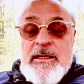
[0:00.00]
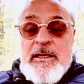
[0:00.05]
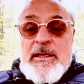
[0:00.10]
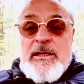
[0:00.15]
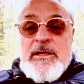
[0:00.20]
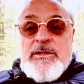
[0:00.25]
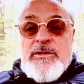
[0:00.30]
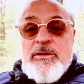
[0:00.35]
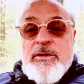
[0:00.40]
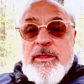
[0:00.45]

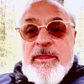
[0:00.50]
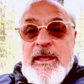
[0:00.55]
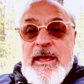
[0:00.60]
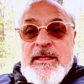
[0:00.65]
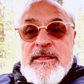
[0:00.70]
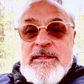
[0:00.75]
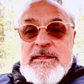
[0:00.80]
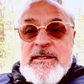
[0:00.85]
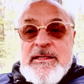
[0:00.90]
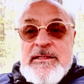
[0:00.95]
So
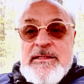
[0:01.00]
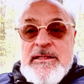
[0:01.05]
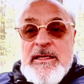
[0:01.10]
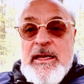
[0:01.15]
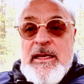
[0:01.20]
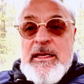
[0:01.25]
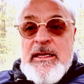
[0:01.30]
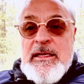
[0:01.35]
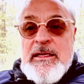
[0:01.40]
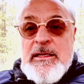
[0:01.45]
that's
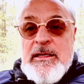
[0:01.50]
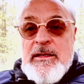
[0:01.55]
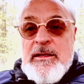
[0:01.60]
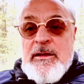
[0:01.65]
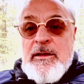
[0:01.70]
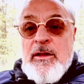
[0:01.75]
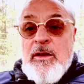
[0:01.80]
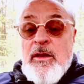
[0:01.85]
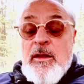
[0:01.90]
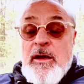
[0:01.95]
exciting.
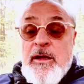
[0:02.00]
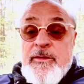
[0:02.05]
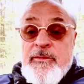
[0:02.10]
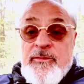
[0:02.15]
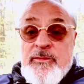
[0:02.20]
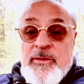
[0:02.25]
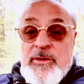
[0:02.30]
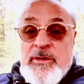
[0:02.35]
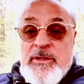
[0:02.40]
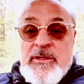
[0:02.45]
A lot
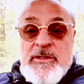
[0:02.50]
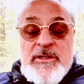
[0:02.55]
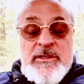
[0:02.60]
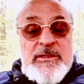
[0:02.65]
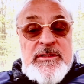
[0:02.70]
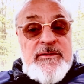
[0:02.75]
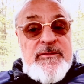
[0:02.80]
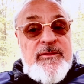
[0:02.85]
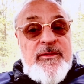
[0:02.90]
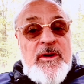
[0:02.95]
of work
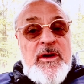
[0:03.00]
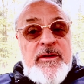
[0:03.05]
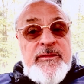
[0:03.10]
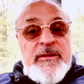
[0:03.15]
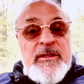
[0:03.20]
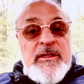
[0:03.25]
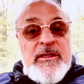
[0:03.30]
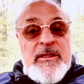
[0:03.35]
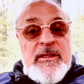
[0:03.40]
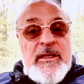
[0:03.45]
just involved
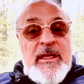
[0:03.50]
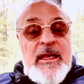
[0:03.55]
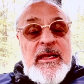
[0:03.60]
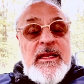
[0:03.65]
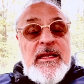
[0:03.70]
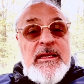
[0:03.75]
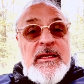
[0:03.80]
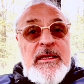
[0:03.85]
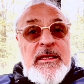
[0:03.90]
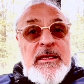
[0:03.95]
in getting